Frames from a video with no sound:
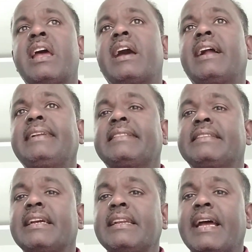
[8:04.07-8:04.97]
And
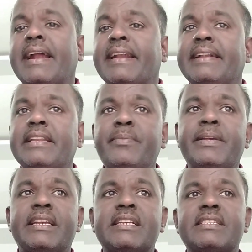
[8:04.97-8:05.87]
then
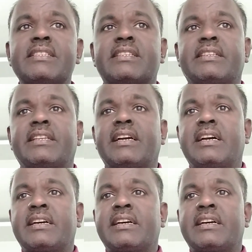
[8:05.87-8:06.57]
identifications the